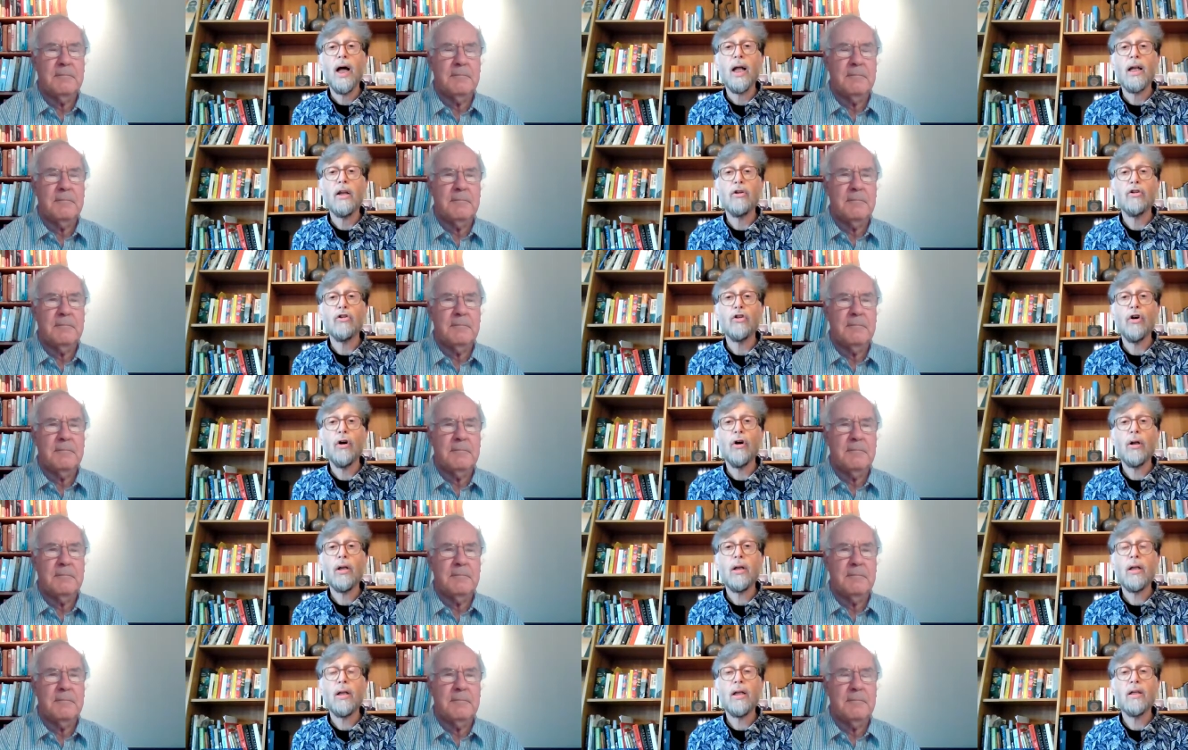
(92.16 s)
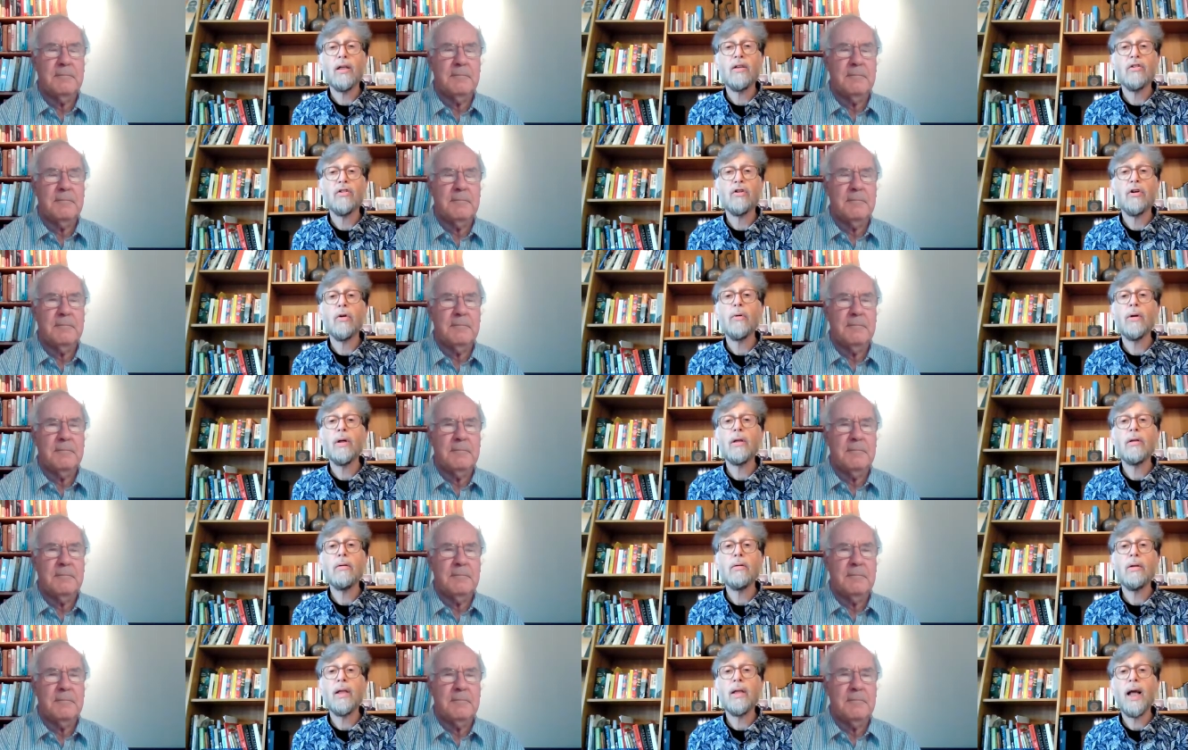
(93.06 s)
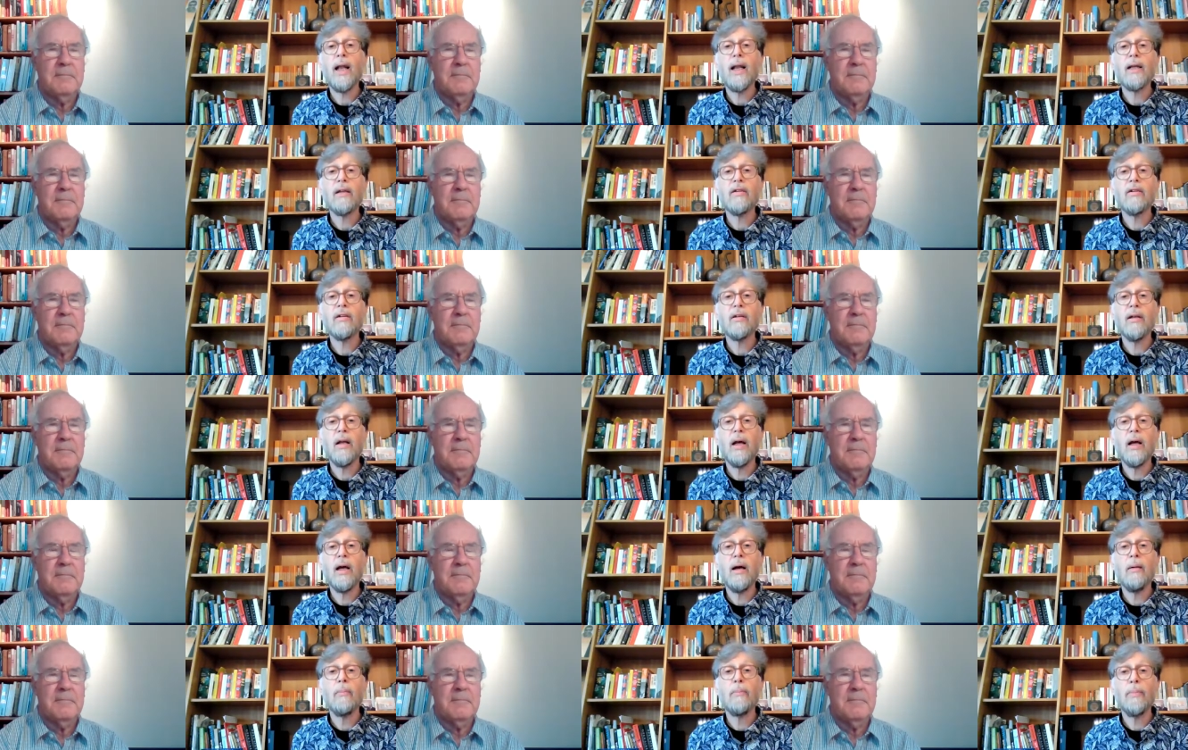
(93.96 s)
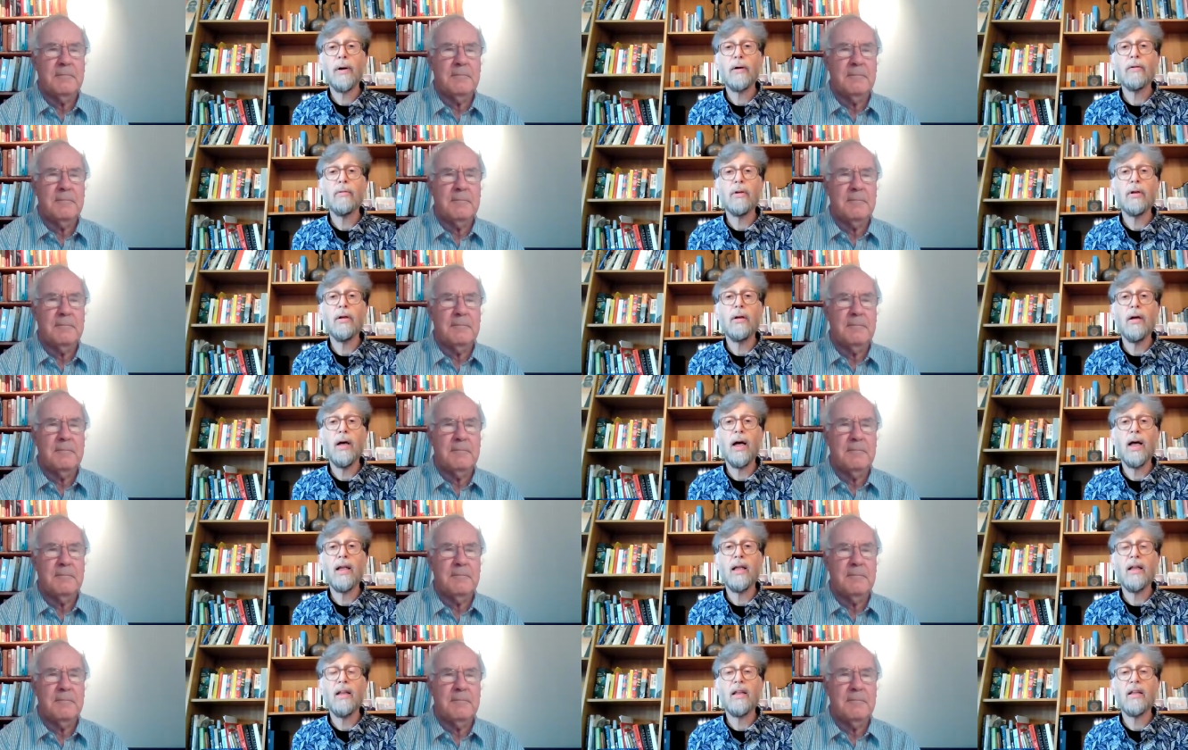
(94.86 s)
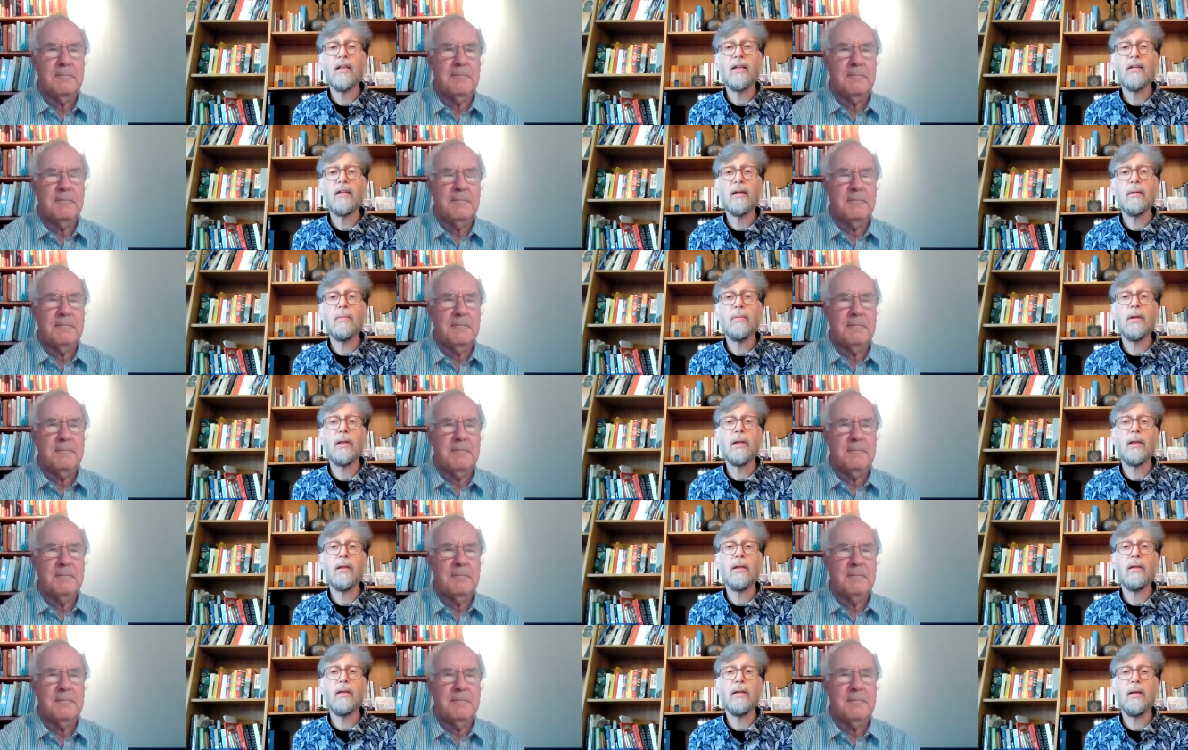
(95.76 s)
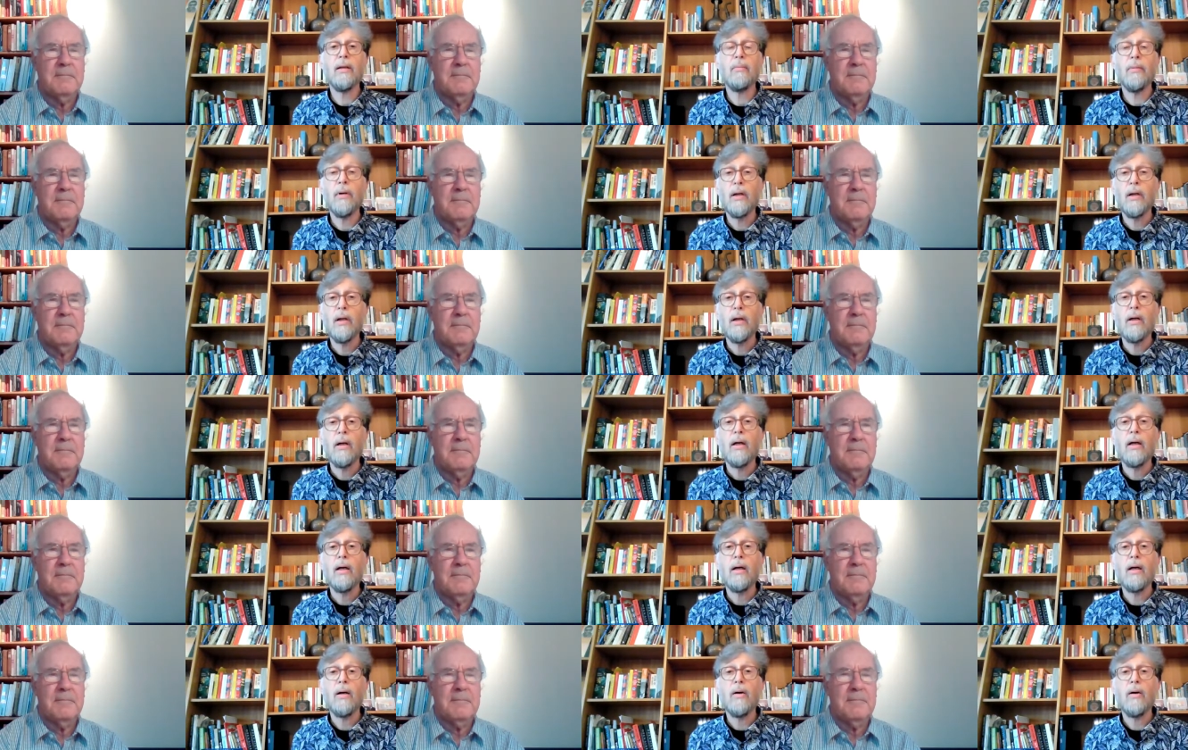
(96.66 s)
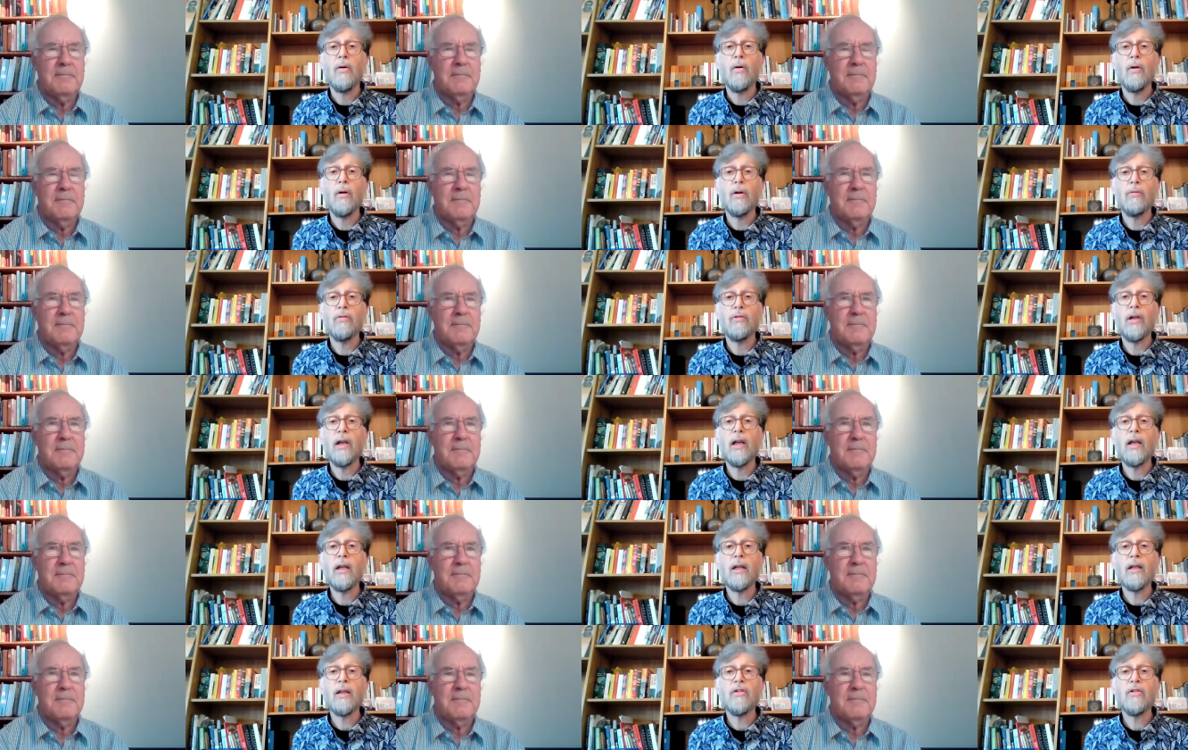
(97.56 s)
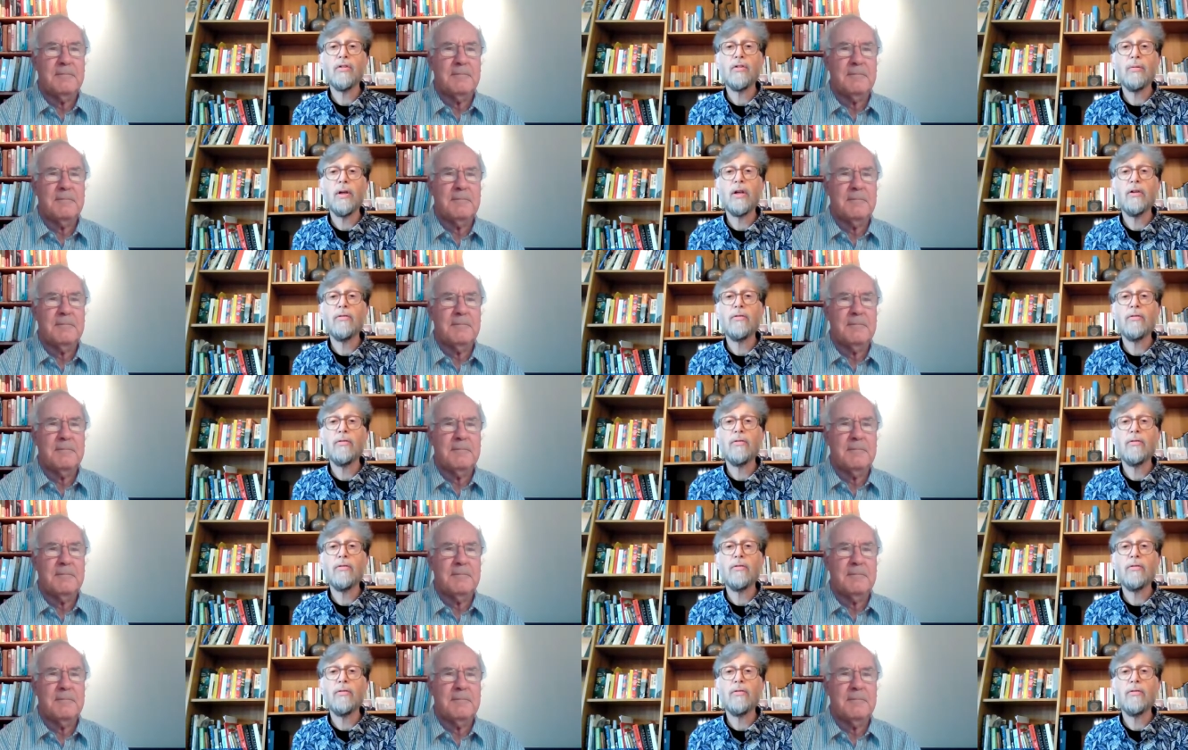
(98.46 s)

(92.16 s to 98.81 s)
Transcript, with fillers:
Speaker 1: and John is going to tell us about her. And this is something that um, all New Zealanders who are